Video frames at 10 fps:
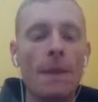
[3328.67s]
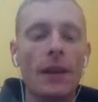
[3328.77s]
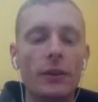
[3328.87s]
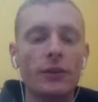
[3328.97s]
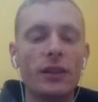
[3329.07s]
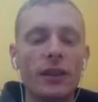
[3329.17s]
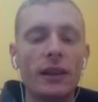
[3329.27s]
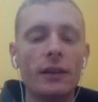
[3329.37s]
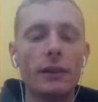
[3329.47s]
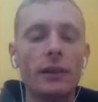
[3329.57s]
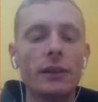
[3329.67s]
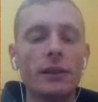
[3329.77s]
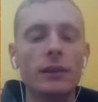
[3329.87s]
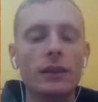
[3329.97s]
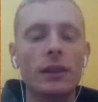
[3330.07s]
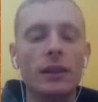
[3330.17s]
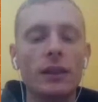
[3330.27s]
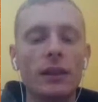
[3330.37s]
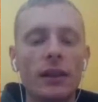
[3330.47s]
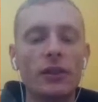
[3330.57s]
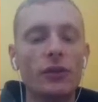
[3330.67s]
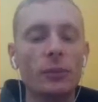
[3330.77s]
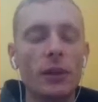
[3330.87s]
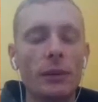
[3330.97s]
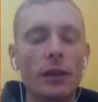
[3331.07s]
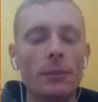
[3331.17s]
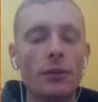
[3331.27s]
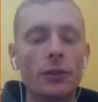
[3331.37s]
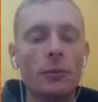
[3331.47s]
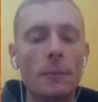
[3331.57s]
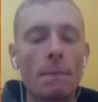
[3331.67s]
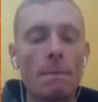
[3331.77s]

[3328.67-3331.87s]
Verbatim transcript: And you'll see that uh, the next room coming up soon.